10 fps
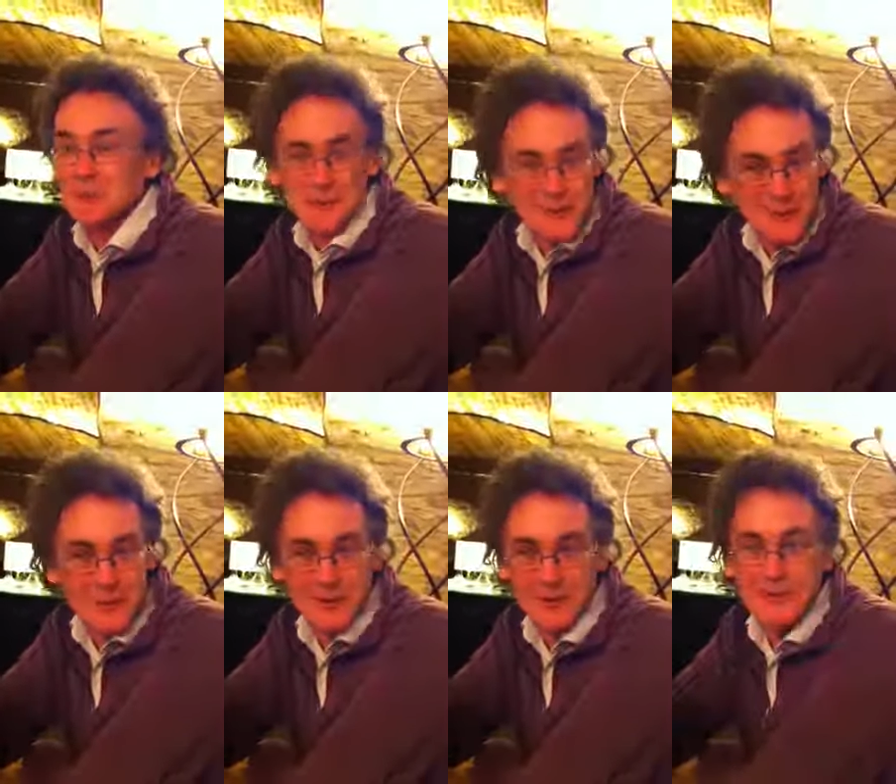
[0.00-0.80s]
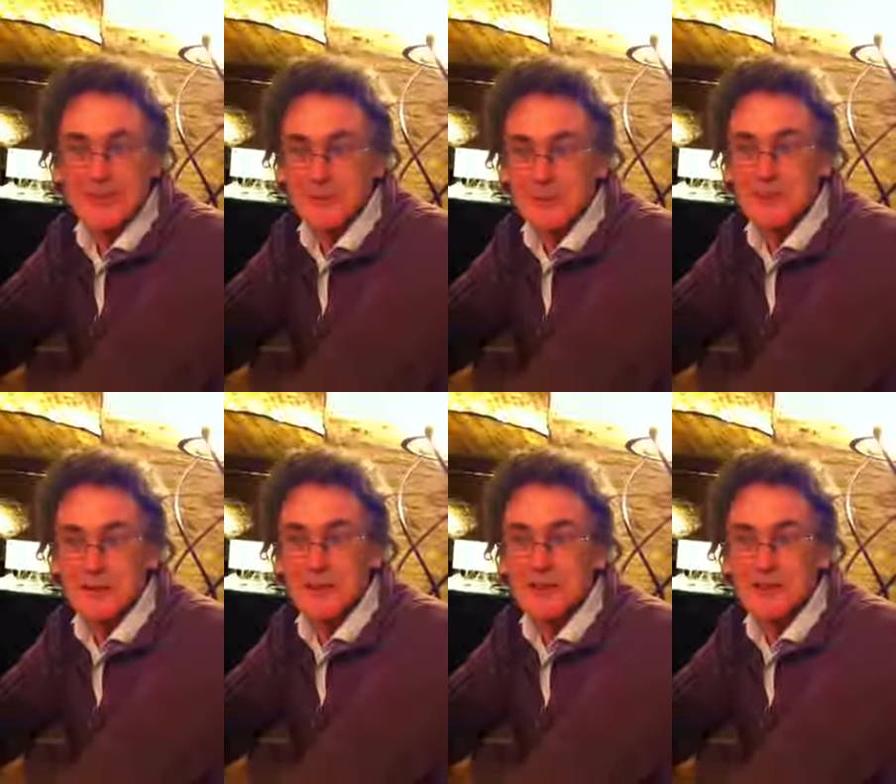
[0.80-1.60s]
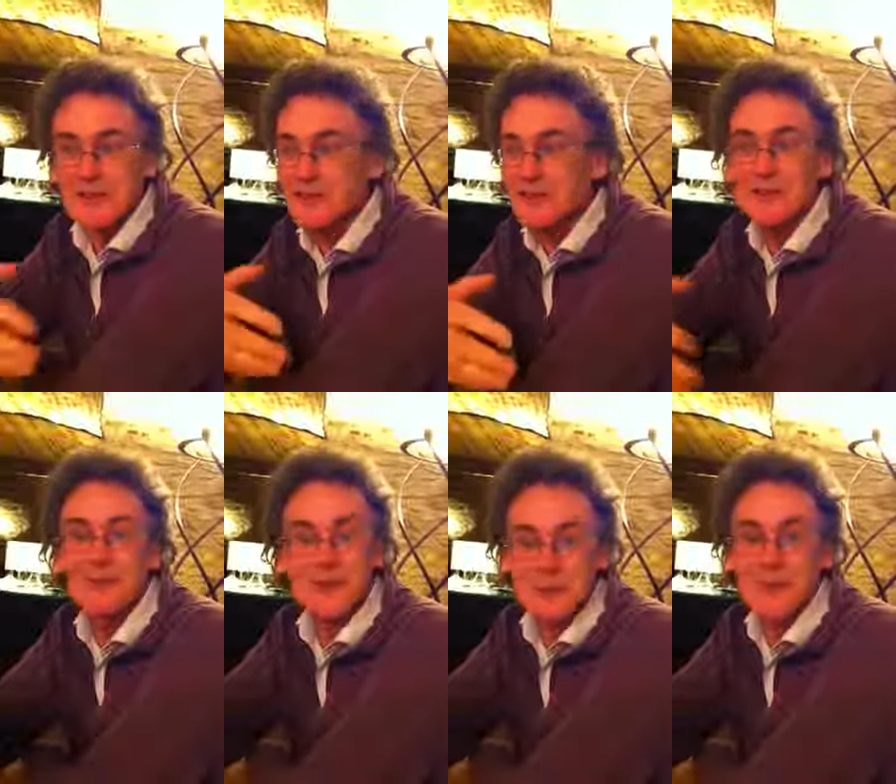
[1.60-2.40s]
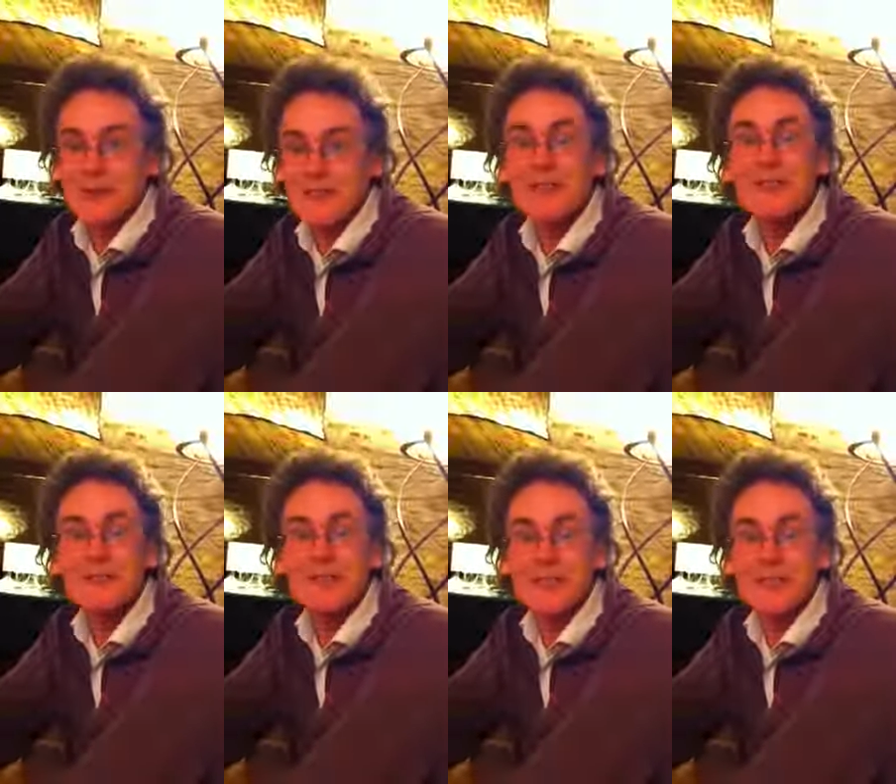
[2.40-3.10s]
Montauban was a huge surprise